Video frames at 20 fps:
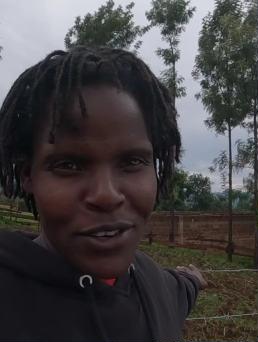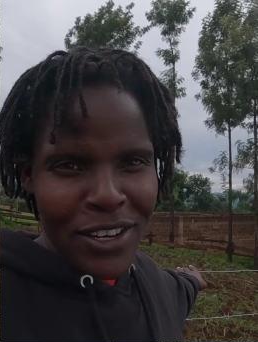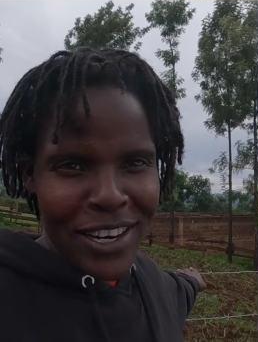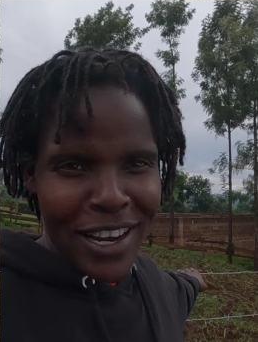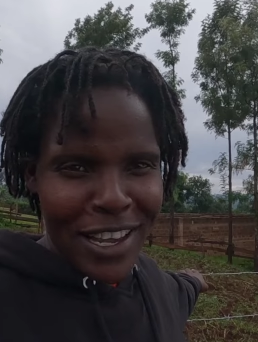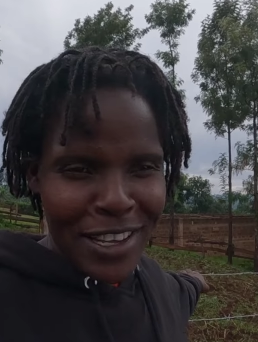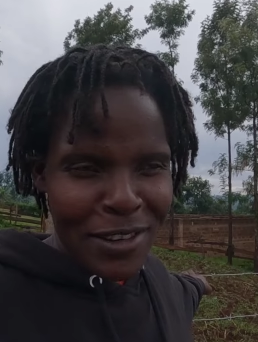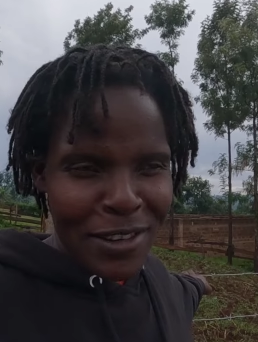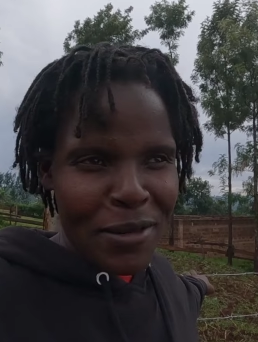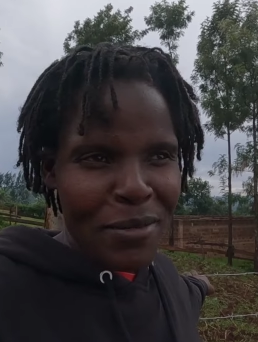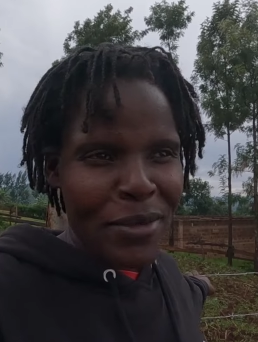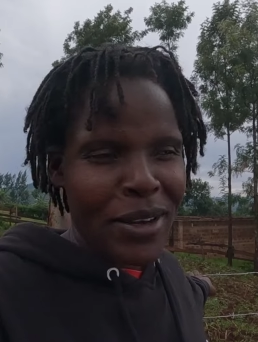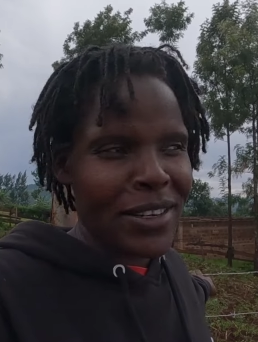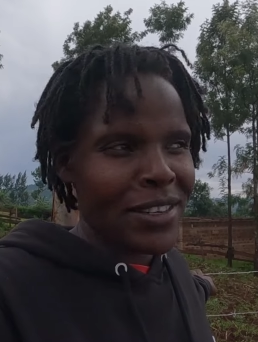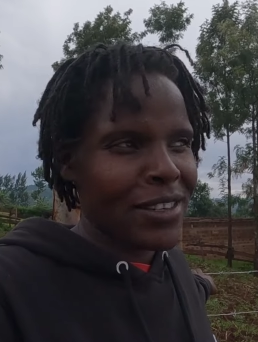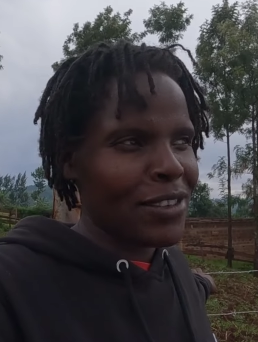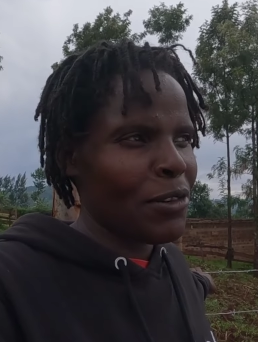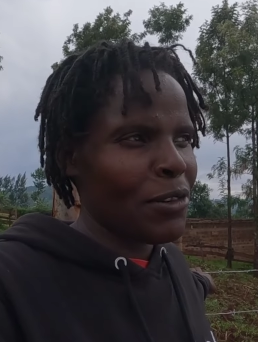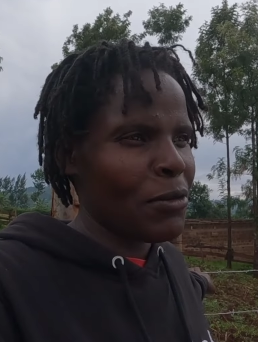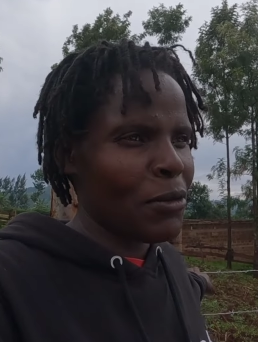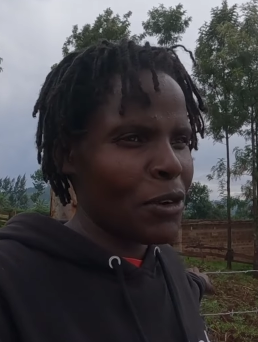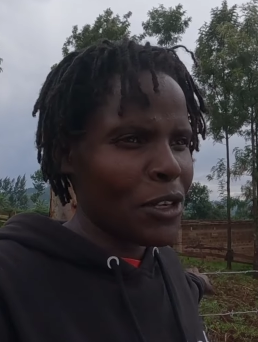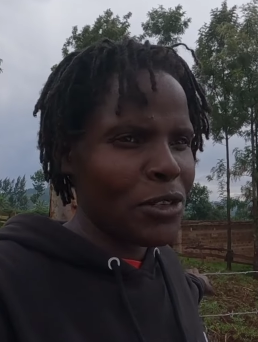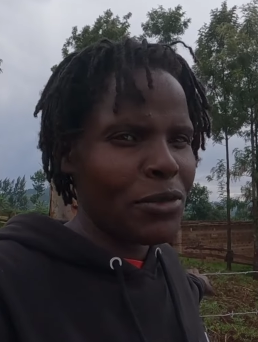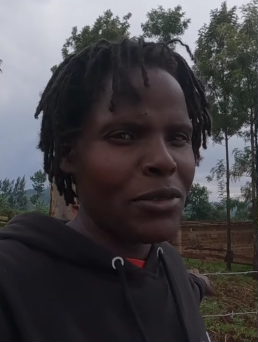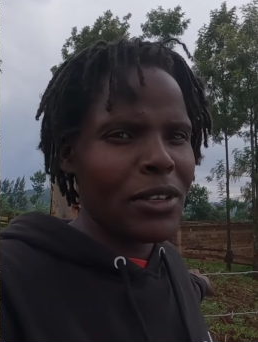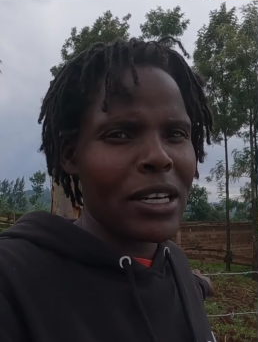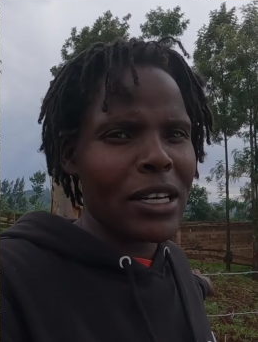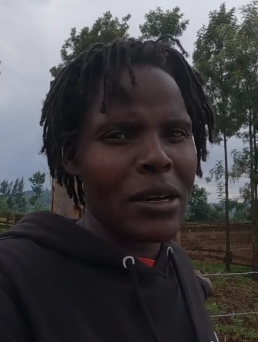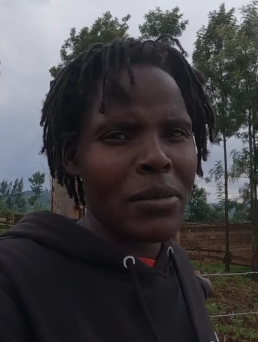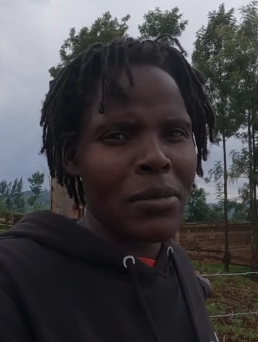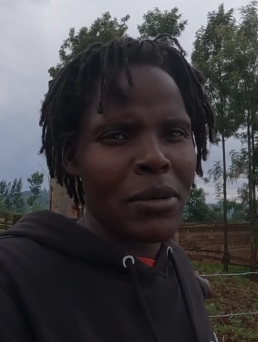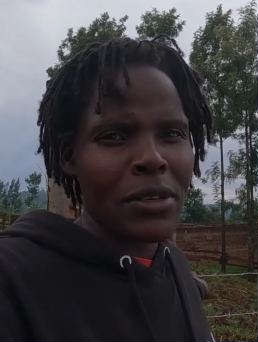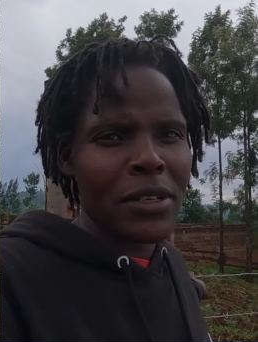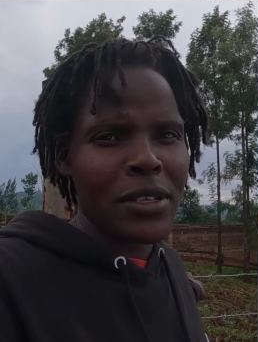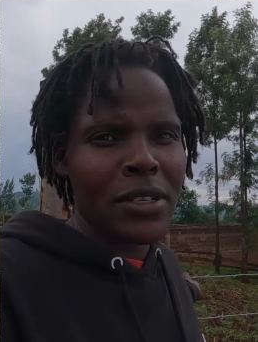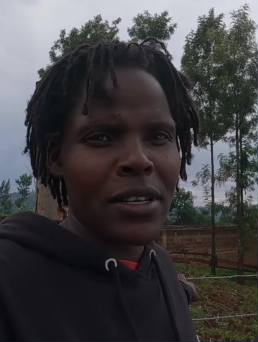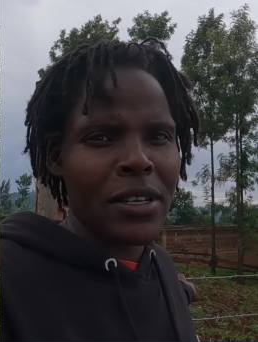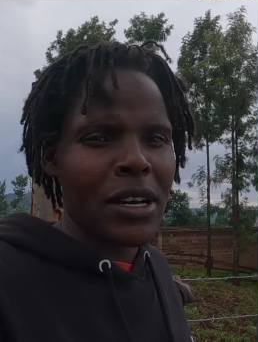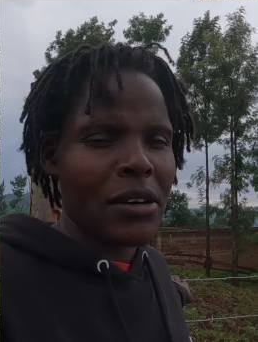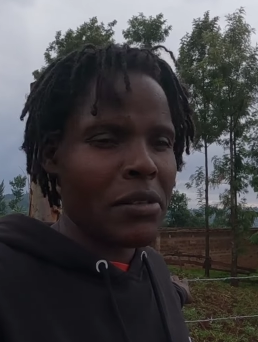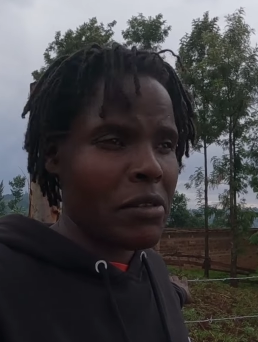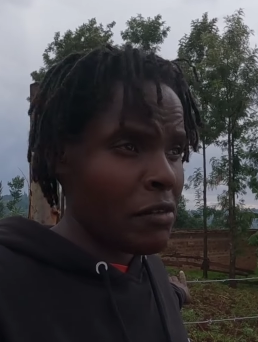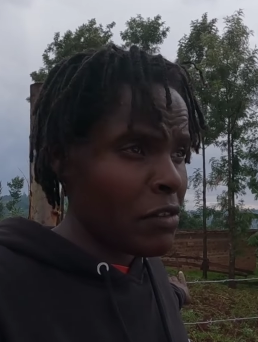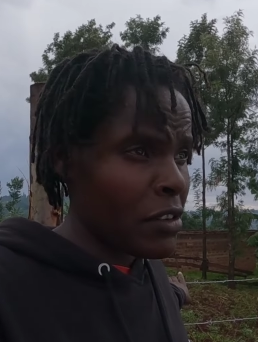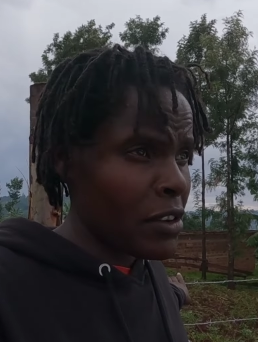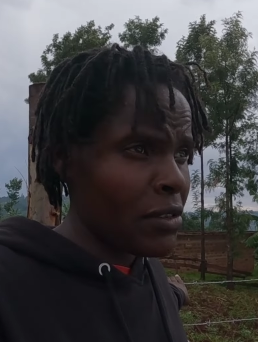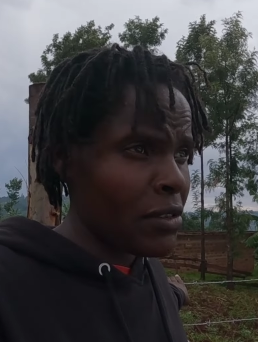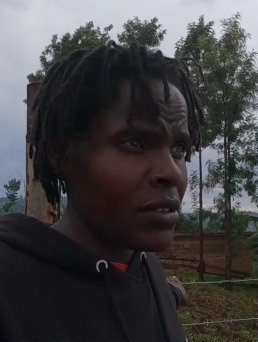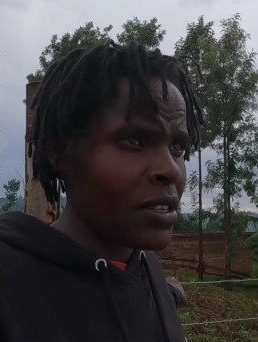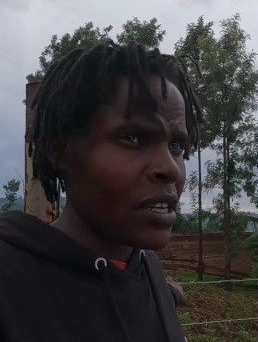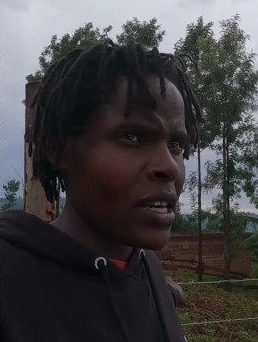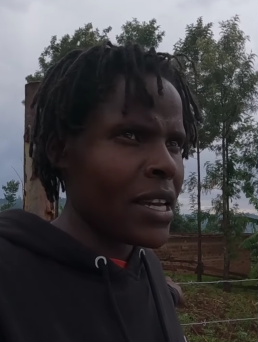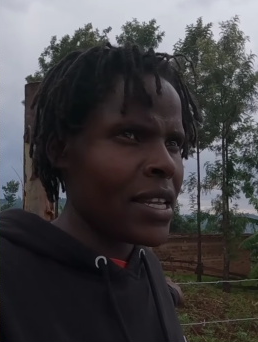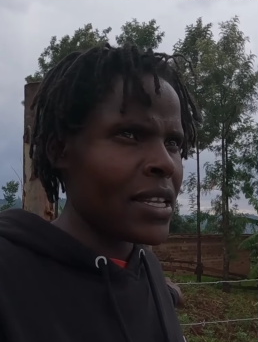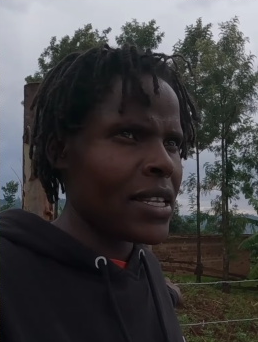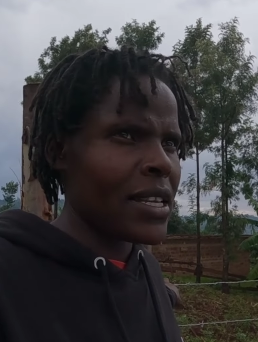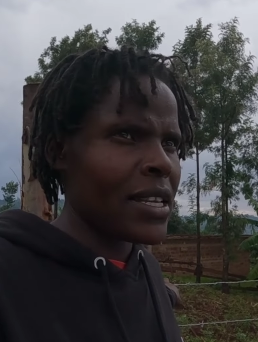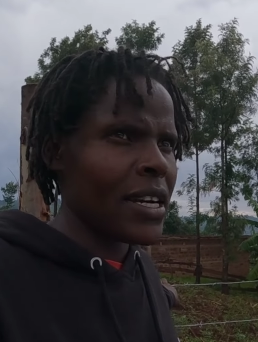a nice comment on what you think about our videos, guys.